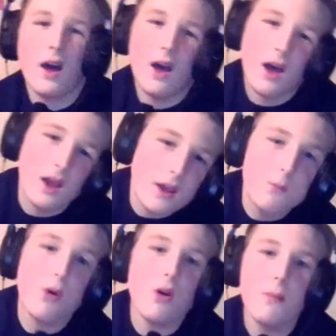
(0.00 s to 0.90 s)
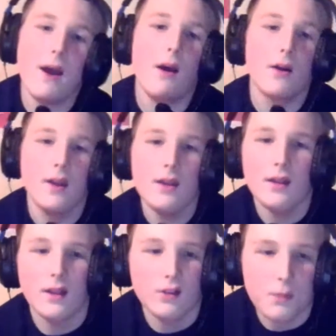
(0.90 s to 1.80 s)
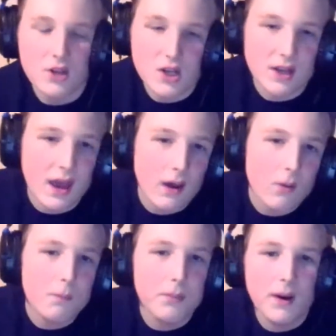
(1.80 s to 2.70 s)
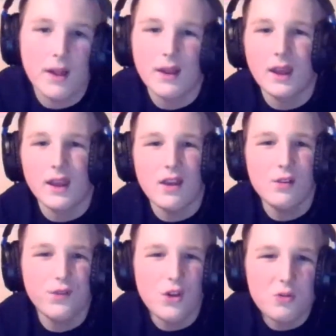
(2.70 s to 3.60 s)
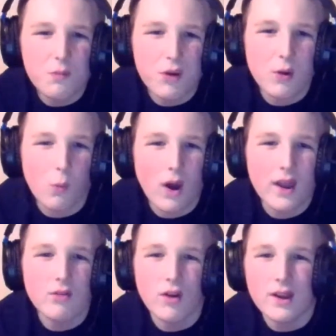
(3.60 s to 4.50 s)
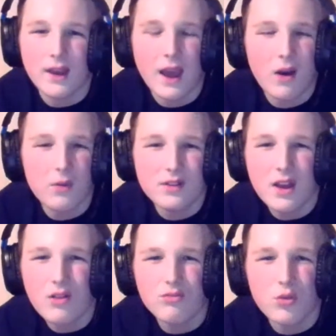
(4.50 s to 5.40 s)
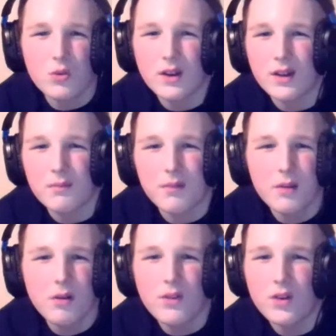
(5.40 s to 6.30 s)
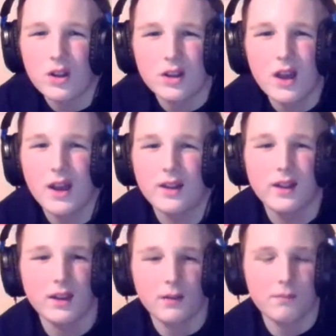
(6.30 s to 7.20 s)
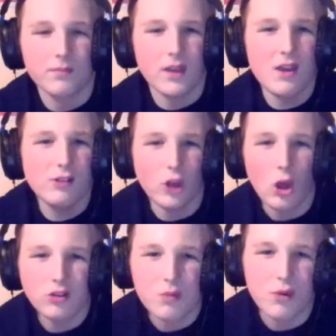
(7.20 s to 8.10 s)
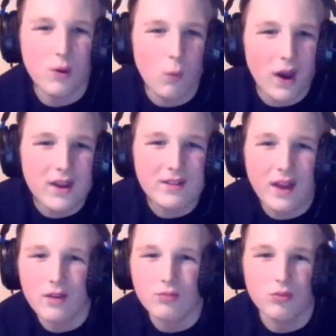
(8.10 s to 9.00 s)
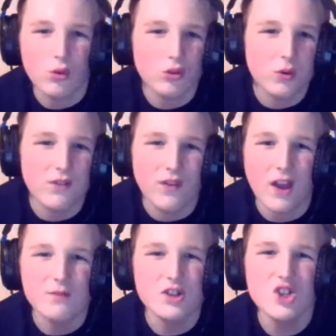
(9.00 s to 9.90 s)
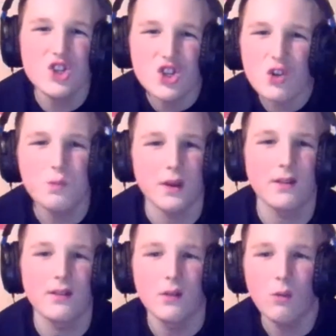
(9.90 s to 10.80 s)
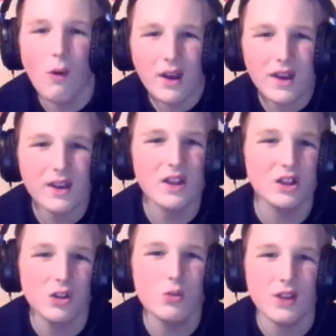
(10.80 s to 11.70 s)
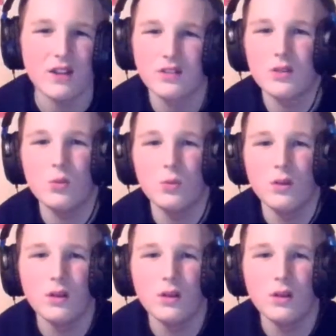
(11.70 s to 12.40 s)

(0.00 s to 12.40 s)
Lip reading: I like Broken Matt Hardy, especially now, but like his feud with Bray Wyatt right now is kind of ruining him. I'm not even gonna lie. Like his loss to Bray Wyatt at Raw 25 was stupid. Why did he lose that soon?